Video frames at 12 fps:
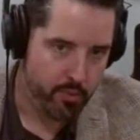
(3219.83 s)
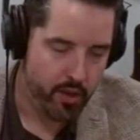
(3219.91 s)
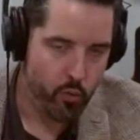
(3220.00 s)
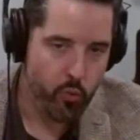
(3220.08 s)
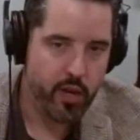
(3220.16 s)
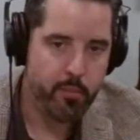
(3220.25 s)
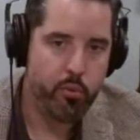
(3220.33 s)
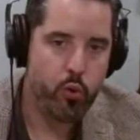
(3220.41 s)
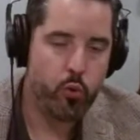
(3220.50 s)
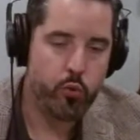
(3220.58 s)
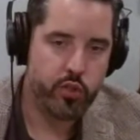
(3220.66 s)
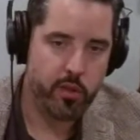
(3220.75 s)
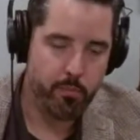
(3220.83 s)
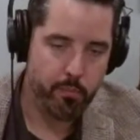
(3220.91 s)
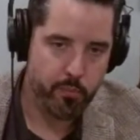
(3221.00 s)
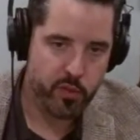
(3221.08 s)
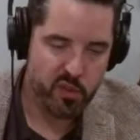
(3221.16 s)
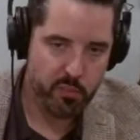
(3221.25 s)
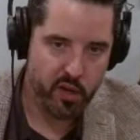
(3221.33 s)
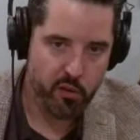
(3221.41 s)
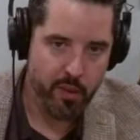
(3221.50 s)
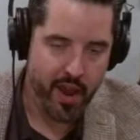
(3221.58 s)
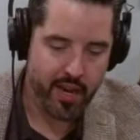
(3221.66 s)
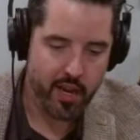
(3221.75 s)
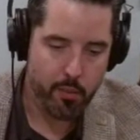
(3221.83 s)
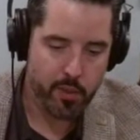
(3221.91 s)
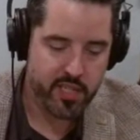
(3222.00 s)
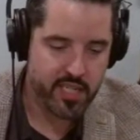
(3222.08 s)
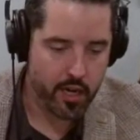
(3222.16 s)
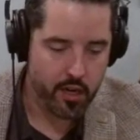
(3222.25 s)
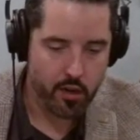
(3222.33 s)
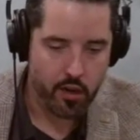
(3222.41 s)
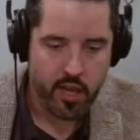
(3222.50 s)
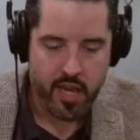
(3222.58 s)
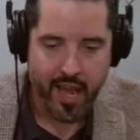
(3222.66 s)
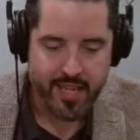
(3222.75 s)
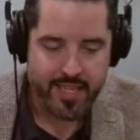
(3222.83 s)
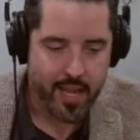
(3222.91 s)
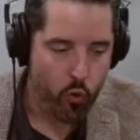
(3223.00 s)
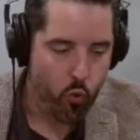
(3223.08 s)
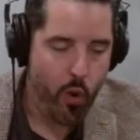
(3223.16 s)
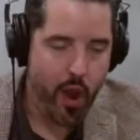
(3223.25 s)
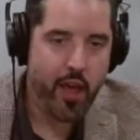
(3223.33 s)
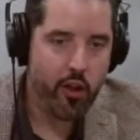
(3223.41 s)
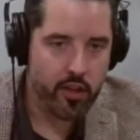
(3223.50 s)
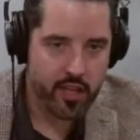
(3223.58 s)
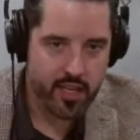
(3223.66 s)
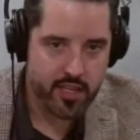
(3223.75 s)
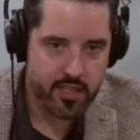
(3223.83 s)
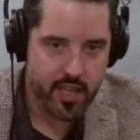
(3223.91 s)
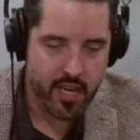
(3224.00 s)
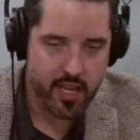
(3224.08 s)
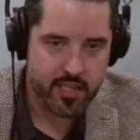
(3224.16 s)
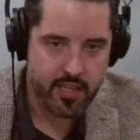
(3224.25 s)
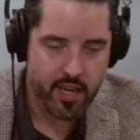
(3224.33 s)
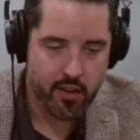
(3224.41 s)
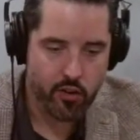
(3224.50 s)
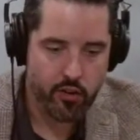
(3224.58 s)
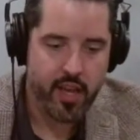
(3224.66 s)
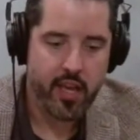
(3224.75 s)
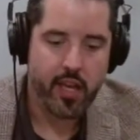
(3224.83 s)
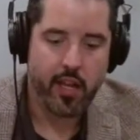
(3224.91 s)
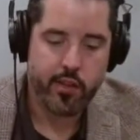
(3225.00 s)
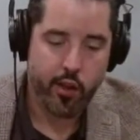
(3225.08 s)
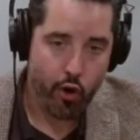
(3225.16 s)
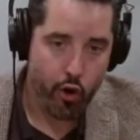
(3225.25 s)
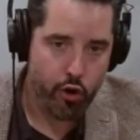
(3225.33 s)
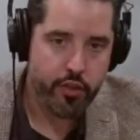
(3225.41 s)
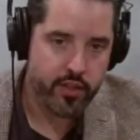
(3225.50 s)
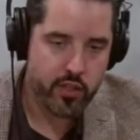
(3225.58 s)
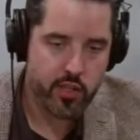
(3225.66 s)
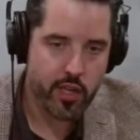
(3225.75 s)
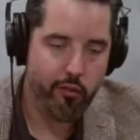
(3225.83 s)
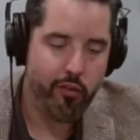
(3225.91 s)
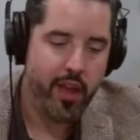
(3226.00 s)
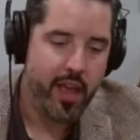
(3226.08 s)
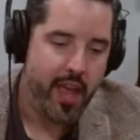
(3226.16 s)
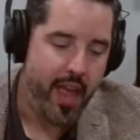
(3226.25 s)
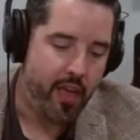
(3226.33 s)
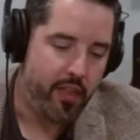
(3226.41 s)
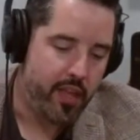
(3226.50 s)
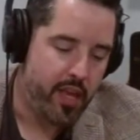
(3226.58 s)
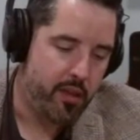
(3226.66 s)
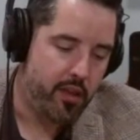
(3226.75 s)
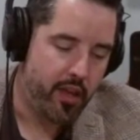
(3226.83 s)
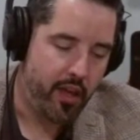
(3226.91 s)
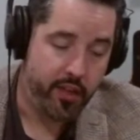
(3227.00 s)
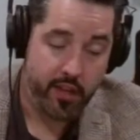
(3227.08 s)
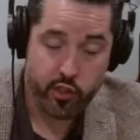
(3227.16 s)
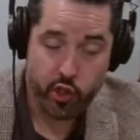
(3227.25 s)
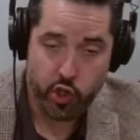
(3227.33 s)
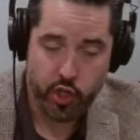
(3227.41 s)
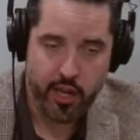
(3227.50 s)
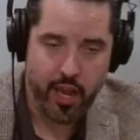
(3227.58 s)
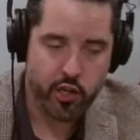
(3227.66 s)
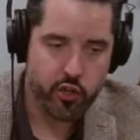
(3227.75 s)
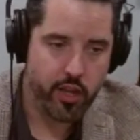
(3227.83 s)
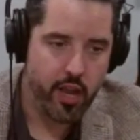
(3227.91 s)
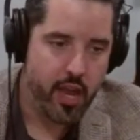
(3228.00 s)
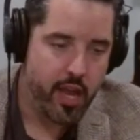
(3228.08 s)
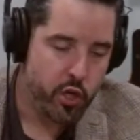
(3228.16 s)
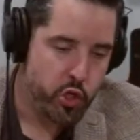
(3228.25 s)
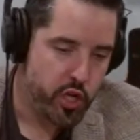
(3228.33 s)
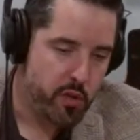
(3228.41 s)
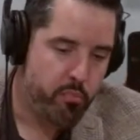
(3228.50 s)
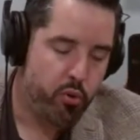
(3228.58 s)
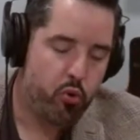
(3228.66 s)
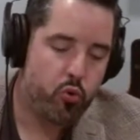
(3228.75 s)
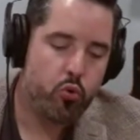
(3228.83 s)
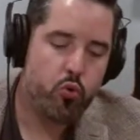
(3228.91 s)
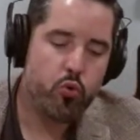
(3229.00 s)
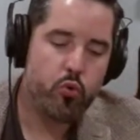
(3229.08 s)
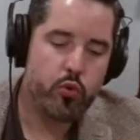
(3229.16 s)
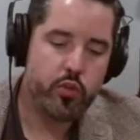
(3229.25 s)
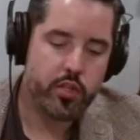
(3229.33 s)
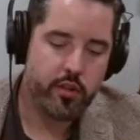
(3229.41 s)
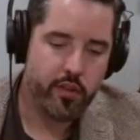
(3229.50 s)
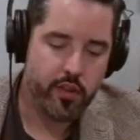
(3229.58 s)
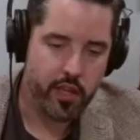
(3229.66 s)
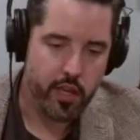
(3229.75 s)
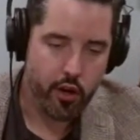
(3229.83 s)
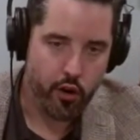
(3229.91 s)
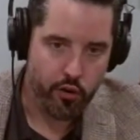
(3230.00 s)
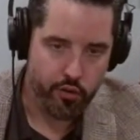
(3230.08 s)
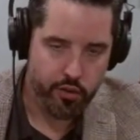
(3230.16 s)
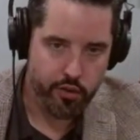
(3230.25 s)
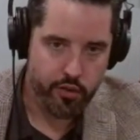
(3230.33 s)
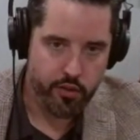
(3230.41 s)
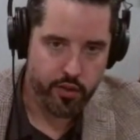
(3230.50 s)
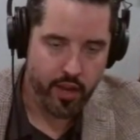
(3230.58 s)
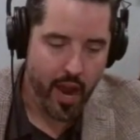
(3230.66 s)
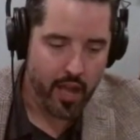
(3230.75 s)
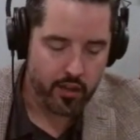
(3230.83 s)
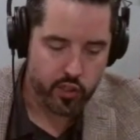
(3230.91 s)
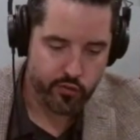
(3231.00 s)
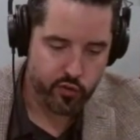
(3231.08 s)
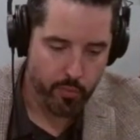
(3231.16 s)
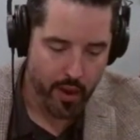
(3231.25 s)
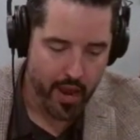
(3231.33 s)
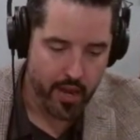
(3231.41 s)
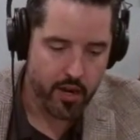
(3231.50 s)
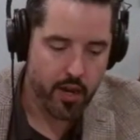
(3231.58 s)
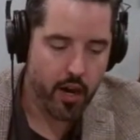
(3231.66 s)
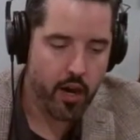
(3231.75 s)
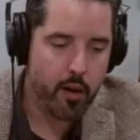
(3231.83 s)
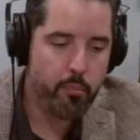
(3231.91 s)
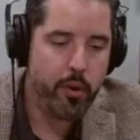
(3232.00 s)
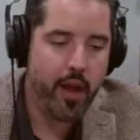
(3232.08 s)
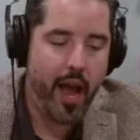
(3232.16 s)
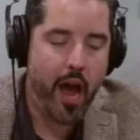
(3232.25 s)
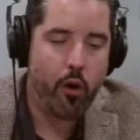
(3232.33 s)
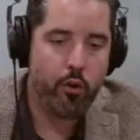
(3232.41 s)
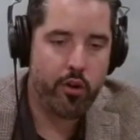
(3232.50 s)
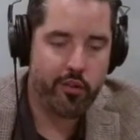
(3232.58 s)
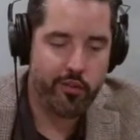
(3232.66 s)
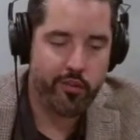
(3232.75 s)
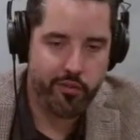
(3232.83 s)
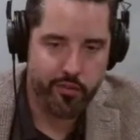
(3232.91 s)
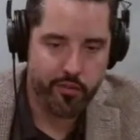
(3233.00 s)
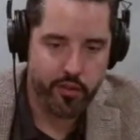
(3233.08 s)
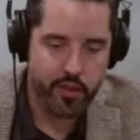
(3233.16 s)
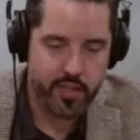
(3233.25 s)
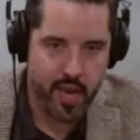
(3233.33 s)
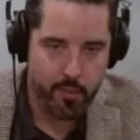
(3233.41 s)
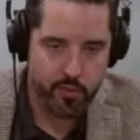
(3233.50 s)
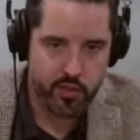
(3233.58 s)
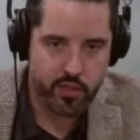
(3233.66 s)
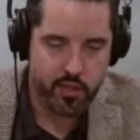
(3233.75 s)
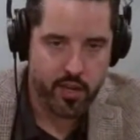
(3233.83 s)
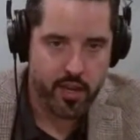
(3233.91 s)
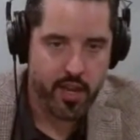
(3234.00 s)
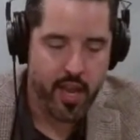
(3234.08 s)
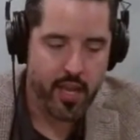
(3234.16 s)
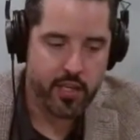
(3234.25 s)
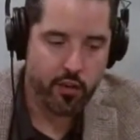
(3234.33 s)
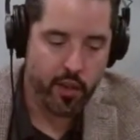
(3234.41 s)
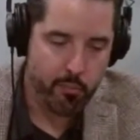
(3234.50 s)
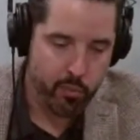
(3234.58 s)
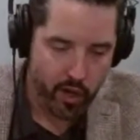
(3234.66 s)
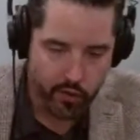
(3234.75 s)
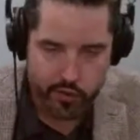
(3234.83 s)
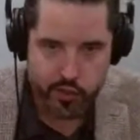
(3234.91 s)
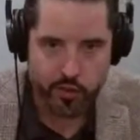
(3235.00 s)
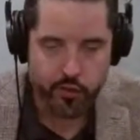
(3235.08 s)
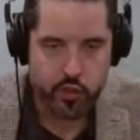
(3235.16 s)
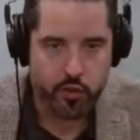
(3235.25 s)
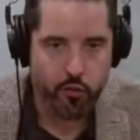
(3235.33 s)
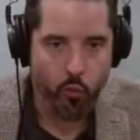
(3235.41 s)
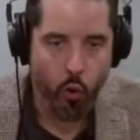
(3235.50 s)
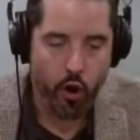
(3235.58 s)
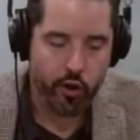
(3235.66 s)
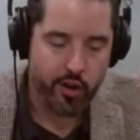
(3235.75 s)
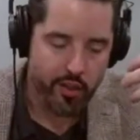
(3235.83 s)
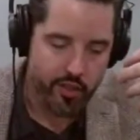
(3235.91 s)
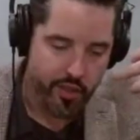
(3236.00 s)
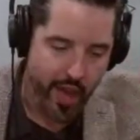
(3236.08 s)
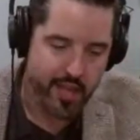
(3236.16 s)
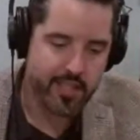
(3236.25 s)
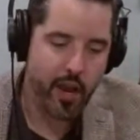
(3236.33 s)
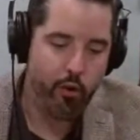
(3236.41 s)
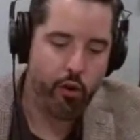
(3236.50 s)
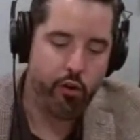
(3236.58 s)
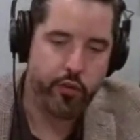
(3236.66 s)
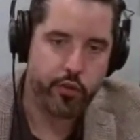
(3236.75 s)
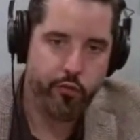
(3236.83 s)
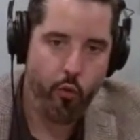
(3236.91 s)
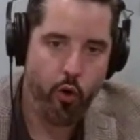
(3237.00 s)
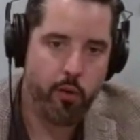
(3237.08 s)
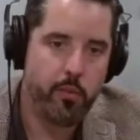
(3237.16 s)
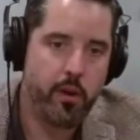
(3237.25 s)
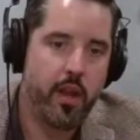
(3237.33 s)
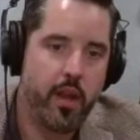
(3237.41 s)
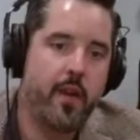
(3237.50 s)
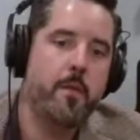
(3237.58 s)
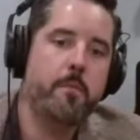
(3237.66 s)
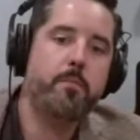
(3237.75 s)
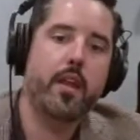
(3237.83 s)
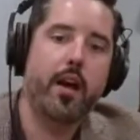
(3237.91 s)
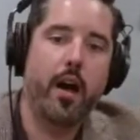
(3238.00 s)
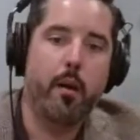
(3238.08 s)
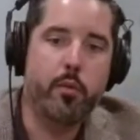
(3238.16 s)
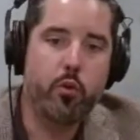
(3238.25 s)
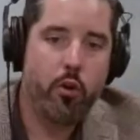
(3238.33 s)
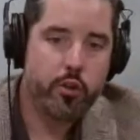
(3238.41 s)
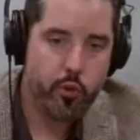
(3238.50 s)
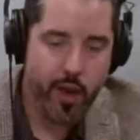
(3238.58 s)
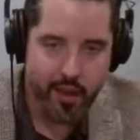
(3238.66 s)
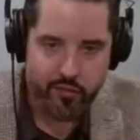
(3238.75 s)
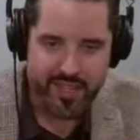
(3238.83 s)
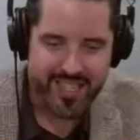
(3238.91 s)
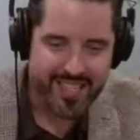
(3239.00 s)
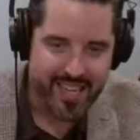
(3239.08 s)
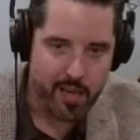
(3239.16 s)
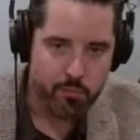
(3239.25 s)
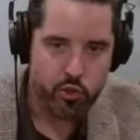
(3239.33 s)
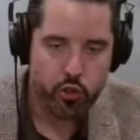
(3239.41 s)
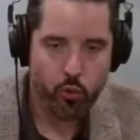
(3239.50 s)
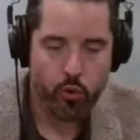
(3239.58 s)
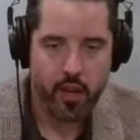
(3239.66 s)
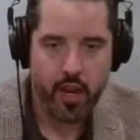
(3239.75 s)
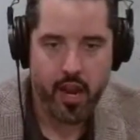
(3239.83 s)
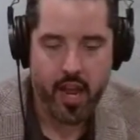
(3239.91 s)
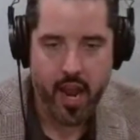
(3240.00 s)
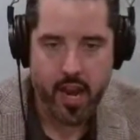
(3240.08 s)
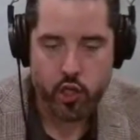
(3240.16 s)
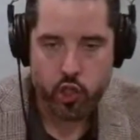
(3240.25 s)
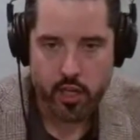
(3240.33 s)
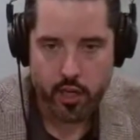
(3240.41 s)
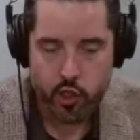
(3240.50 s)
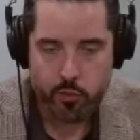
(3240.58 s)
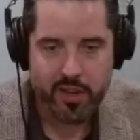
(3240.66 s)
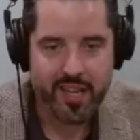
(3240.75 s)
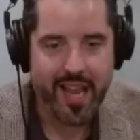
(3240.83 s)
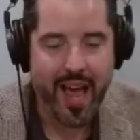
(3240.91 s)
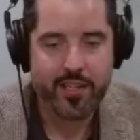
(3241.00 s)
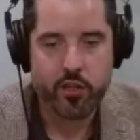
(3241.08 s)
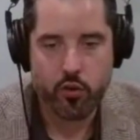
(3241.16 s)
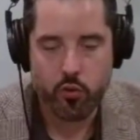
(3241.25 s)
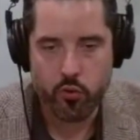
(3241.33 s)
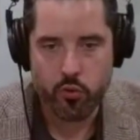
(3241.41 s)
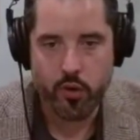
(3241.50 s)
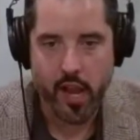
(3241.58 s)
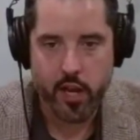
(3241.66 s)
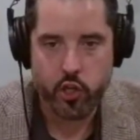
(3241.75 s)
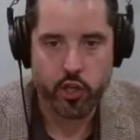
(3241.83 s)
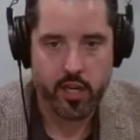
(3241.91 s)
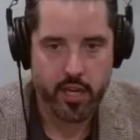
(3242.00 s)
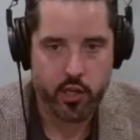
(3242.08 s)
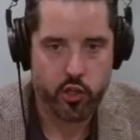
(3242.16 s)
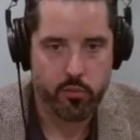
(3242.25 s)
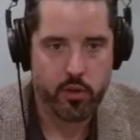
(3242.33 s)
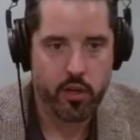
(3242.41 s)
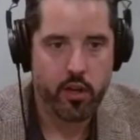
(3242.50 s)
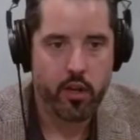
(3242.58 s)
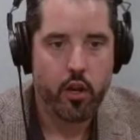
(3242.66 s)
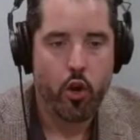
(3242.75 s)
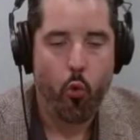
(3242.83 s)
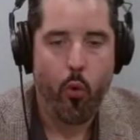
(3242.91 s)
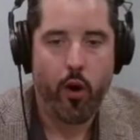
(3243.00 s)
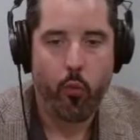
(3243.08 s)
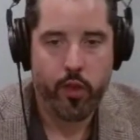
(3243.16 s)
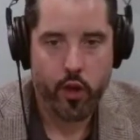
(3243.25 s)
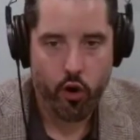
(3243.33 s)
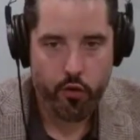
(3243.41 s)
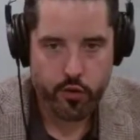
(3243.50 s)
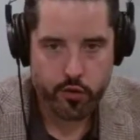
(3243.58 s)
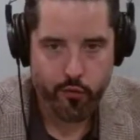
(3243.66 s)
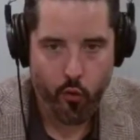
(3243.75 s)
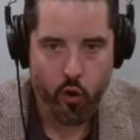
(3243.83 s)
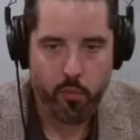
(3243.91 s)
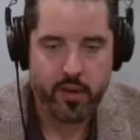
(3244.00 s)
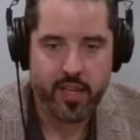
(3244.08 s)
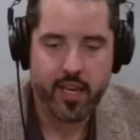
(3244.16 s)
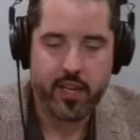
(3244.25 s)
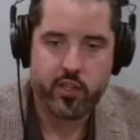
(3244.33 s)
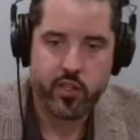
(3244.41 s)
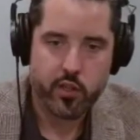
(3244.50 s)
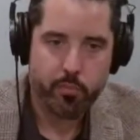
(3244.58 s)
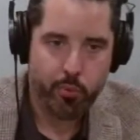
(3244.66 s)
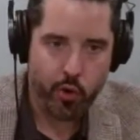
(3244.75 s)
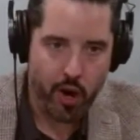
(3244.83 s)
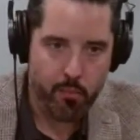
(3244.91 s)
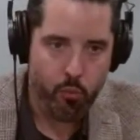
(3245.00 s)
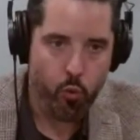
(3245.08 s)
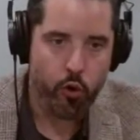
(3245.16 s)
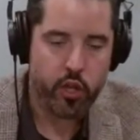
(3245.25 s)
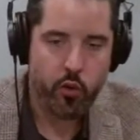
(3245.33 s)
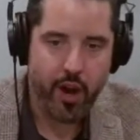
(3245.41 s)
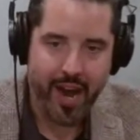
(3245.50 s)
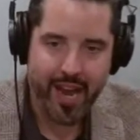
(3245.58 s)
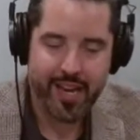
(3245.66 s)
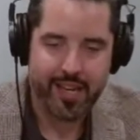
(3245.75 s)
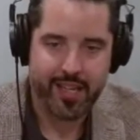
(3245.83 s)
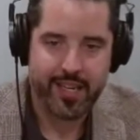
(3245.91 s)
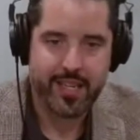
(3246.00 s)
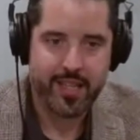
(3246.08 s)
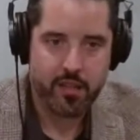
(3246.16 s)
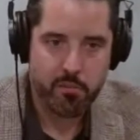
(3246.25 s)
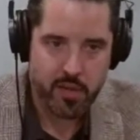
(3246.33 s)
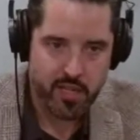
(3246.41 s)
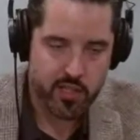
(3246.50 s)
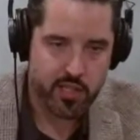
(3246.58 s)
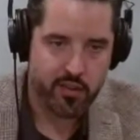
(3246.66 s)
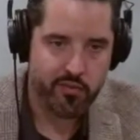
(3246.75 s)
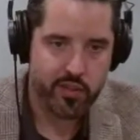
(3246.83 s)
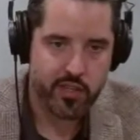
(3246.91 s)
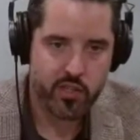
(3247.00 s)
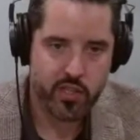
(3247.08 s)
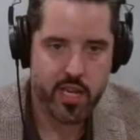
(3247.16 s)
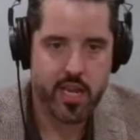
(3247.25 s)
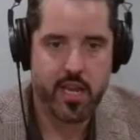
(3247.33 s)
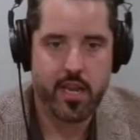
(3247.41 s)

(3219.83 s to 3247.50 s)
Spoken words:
And when he pulls the spear back up, it's not a whale that he's killed. It's the earth itself. And I think it's a she actually. She pulls the earth, the islands of Japan, up out of the depths until they break the surface of the water. And that's how earth is formed. You also have the same story in ancient Egypt, classical ancient Egypt, where when the earth is formed, it is this primordial island in the midst of the sea.